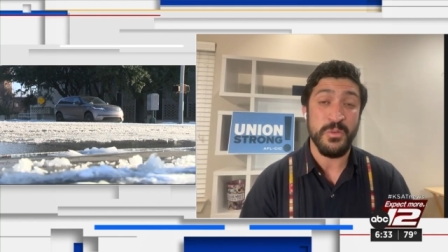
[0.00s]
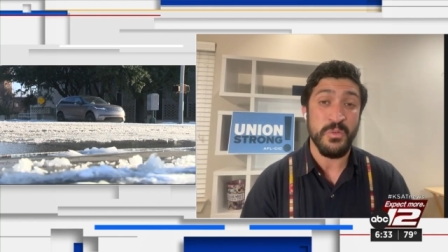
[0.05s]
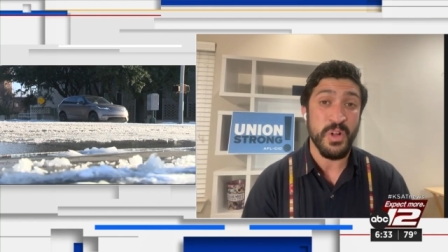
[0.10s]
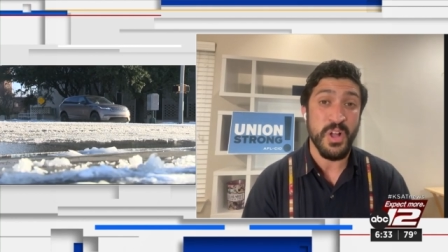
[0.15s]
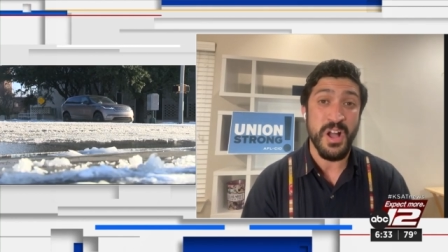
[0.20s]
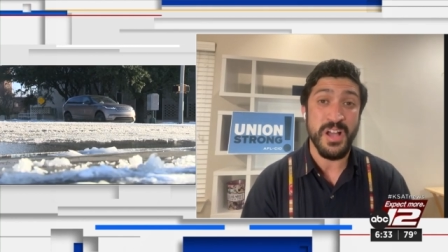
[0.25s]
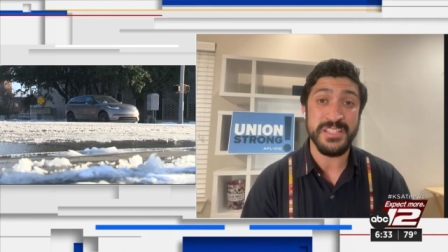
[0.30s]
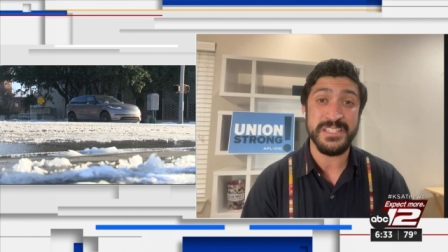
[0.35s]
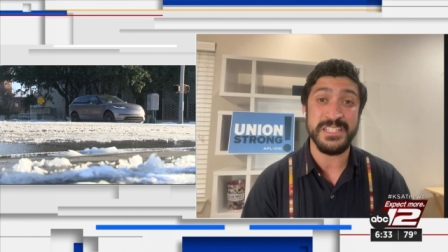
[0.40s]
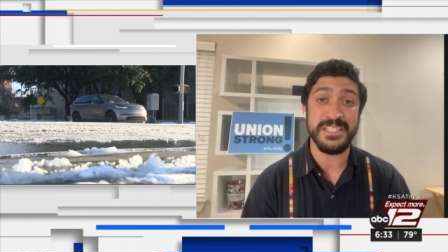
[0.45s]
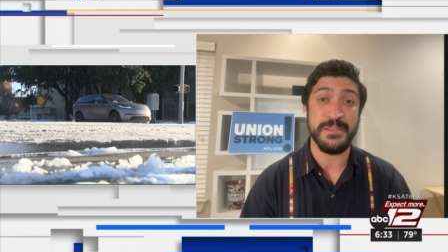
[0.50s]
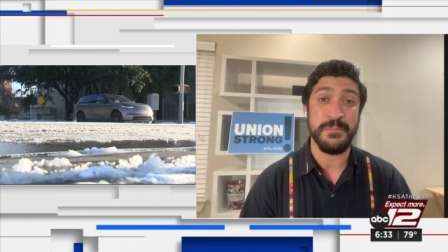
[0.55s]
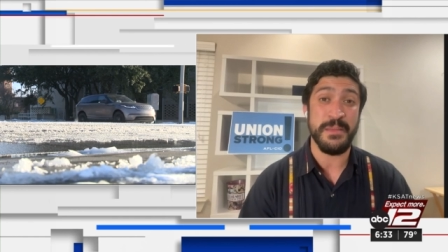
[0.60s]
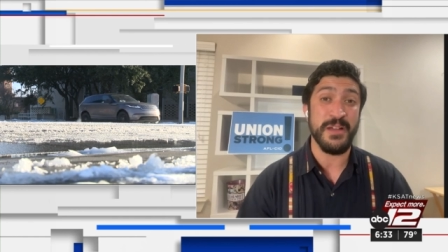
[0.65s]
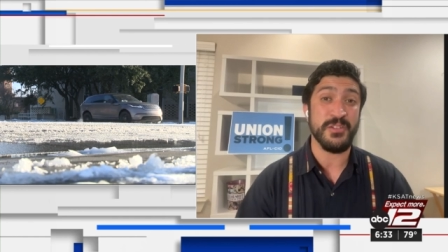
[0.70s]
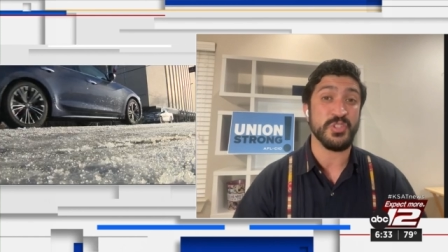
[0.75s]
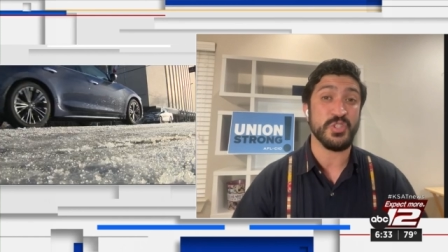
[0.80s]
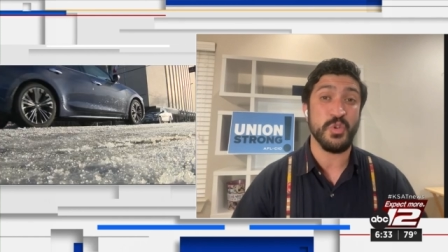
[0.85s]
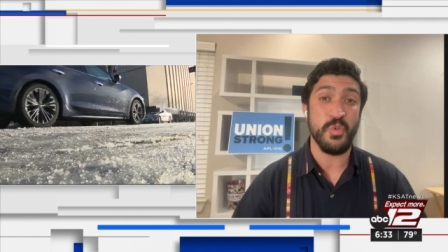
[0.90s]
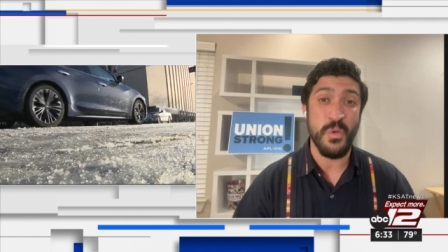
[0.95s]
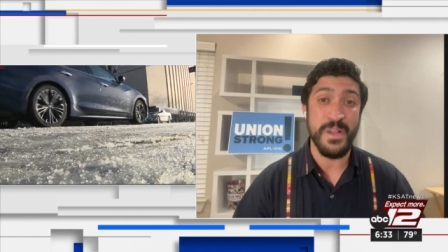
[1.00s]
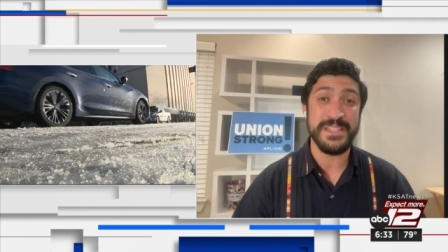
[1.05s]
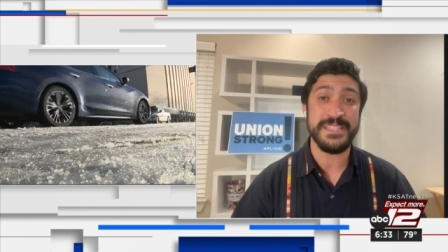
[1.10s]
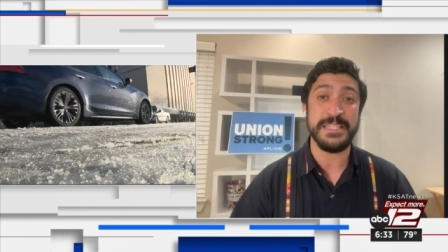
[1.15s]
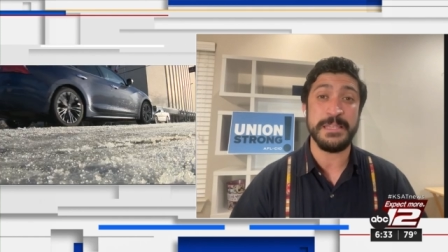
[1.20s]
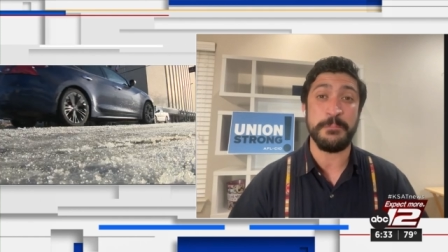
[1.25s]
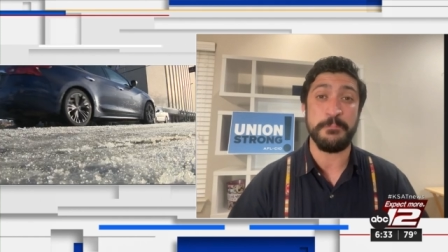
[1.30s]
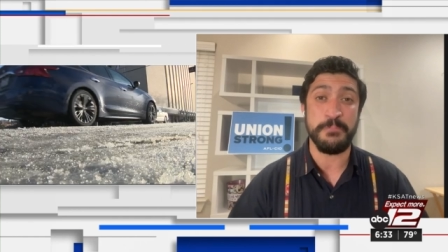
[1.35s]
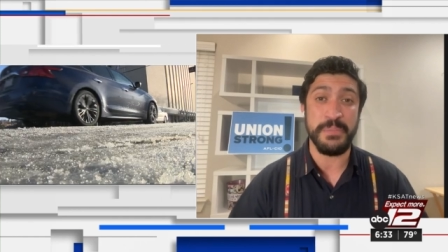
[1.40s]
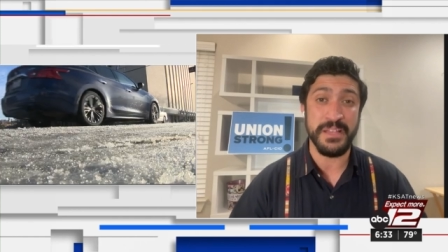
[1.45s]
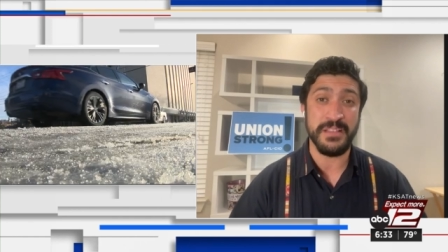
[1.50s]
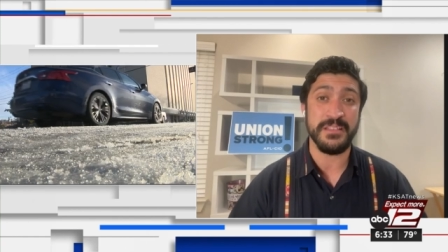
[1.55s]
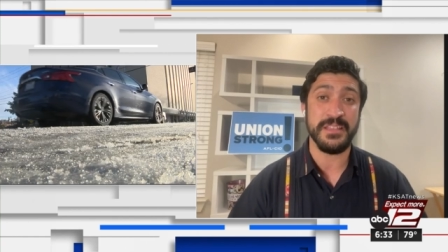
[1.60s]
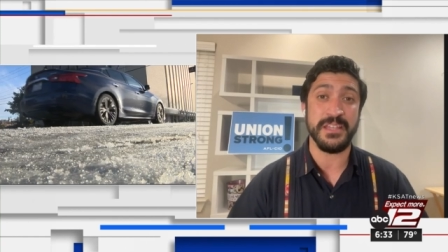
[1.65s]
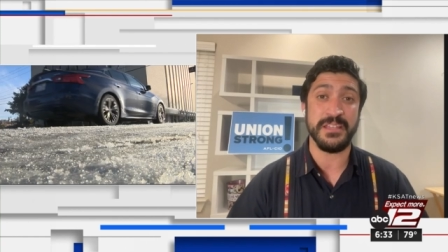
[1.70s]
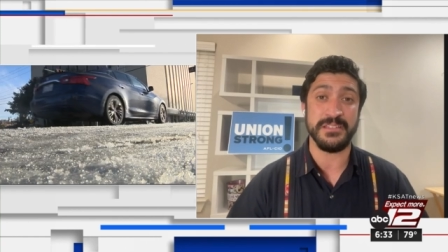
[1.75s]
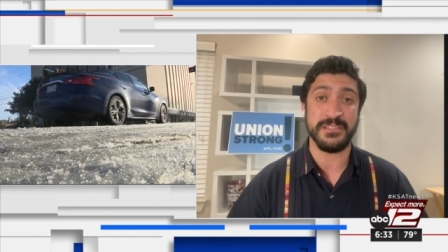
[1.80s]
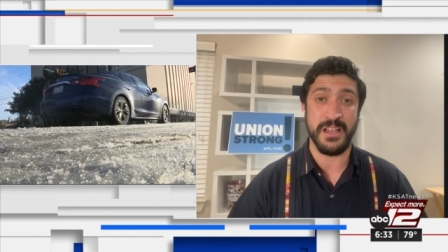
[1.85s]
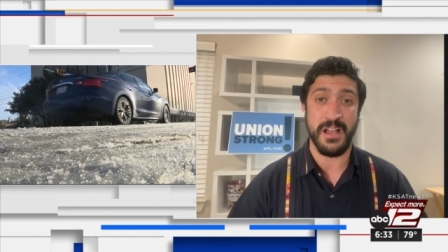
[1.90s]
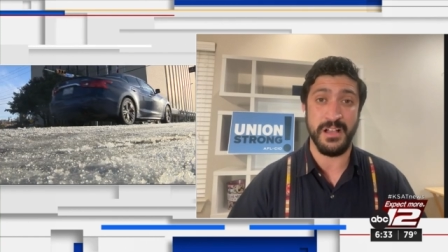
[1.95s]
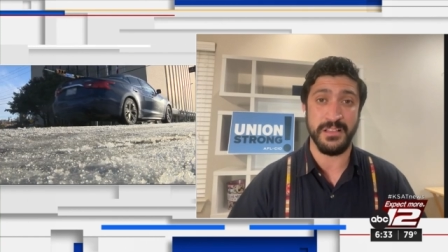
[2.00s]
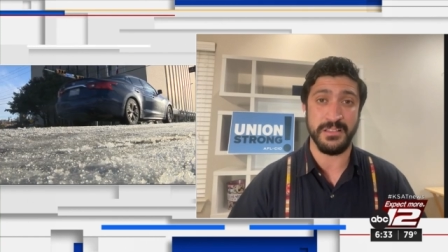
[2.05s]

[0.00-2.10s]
will cost us about $20 billion